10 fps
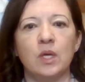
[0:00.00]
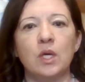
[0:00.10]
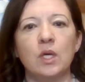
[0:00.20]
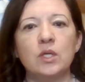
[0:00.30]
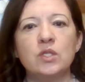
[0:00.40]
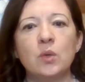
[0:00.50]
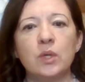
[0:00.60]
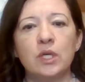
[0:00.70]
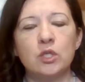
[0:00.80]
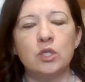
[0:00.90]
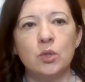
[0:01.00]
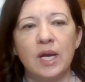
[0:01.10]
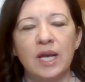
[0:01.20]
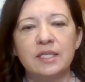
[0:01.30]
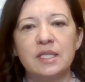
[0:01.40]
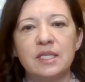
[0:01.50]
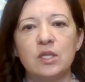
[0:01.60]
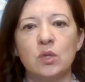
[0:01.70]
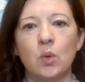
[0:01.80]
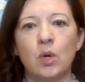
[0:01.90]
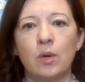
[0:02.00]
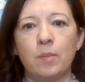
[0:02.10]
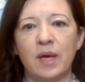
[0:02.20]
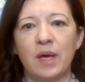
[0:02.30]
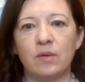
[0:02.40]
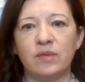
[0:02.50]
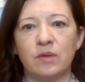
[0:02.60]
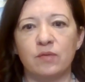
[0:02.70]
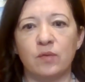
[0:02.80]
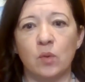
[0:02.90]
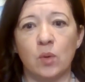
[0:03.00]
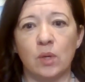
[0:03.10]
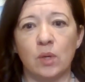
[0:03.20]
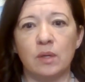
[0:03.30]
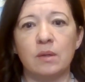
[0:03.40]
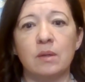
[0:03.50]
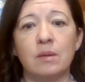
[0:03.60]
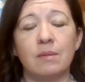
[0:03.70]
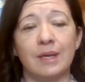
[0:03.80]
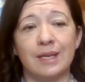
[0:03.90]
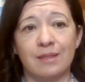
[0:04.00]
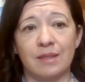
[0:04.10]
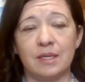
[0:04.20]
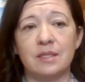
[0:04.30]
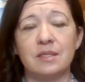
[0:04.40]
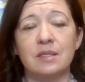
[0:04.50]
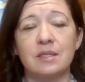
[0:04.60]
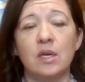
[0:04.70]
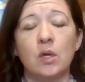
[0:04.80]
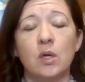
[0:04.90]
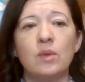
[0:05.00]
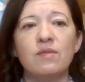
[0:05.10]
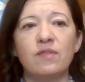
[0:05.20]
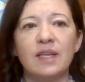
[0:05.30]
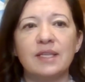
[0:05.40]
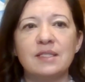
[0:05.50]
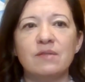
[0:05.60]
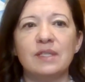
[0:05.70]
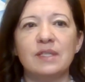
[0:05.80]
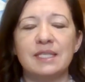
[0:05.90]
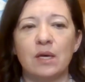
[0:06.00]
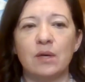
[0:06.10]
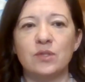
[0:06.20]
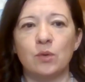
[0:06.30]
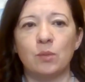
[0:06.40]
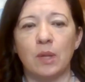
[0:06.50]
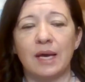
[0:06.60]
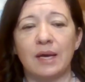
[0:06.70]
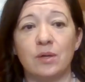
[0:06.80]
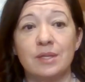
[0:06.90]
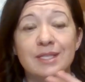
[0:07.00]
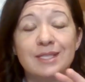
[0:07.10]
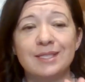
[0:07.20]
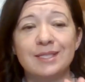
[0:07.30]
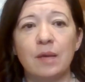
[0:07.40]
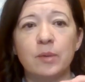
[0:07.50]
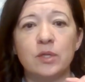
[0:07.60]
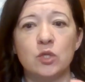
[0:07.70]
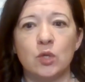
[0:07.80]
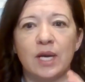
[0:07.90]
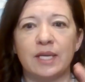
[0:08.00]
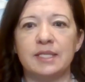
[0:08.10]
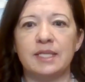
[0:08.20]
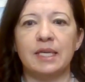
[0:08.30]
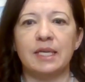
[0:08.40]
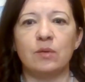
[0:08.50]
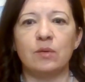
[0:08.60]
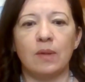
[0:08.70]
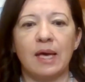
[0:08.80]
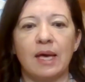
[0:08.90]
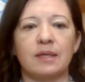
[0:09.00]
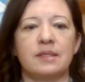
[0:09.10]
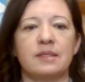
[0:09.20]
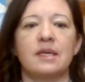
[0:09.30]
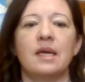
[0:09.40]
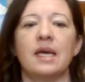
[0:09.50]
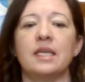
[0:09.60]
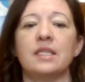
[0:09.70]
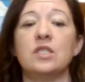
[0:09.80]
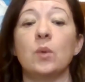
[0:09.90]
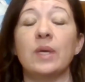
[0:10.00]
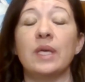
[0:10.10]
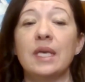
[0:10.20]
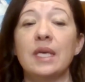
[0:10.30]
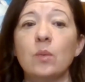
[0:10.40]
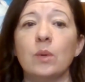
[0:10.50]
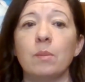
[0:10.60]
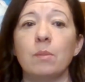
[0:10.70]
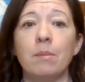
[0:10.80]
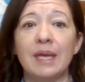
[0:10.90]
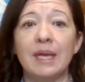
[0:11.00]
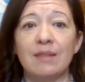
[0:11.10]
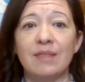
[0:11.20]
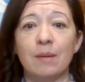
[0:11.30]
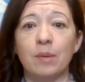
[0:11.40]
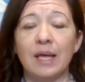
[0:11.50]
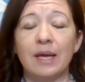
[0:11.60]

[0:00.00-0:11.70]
So, contracting your pelvic floor like this reflexively tells your bladder to stop contracting and relax. And so it will make that bladder